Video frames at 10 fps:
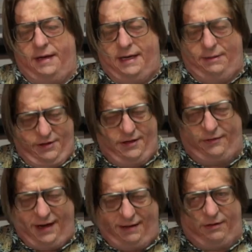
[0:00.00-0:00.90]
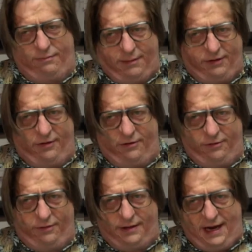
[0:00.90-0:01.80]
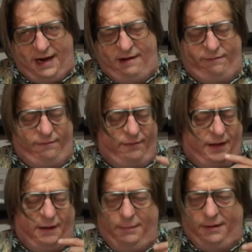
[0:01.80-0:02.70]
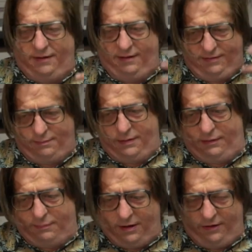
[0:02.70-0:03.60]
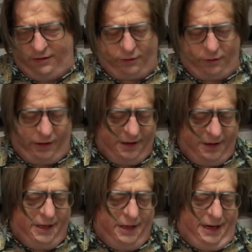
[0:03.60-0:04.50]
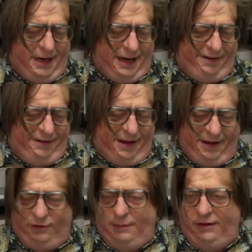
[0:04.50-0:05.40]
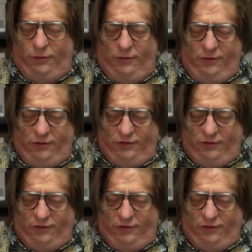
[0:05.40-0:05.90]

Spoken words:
which doesn't have much to do with the half thing, but it's part of the story, and is being sold into